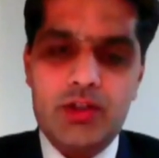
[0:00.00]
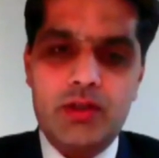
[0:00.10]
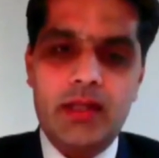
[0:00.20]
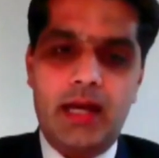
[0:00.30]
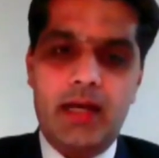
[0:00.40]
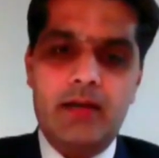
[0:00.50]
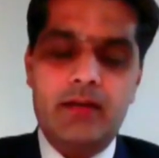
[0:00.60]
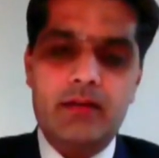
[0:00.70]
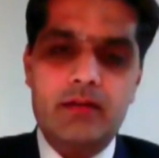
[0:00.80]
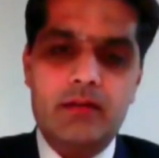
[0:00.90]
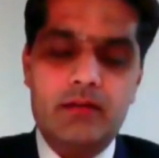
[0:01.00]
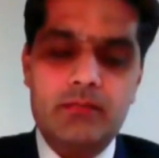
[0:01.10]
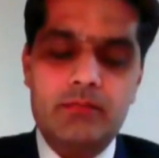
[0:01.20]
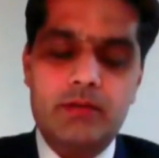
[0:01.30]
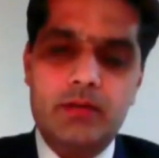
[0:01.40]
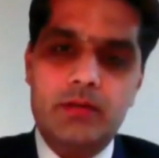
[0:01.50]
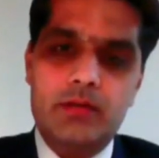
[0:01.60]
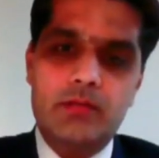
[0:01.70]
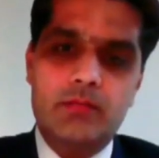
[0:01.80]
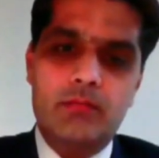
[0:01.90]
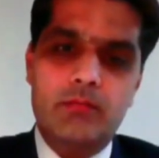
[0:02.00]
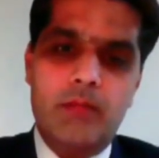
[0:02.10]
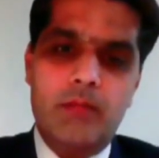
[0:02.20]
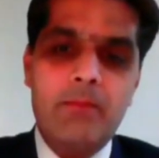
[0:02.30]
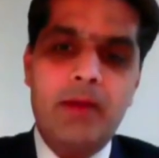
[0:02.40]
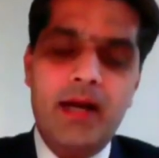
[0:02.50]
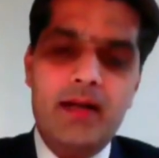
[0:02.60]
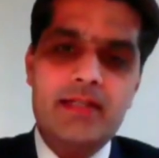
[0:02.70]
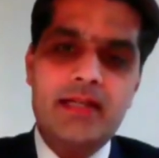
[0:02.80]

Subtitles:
actually, and my mind